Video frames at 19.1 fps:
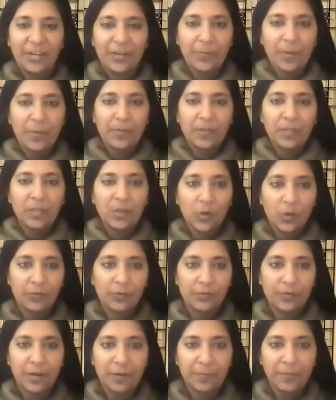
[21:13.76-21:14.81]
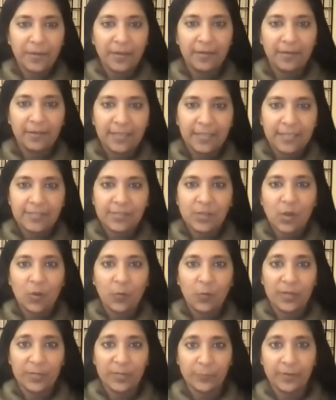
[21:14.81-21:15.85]
Remember, the law of karma is
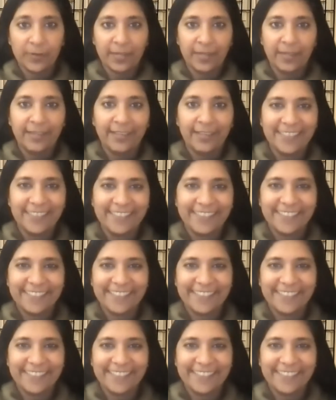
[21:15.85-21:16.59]
always working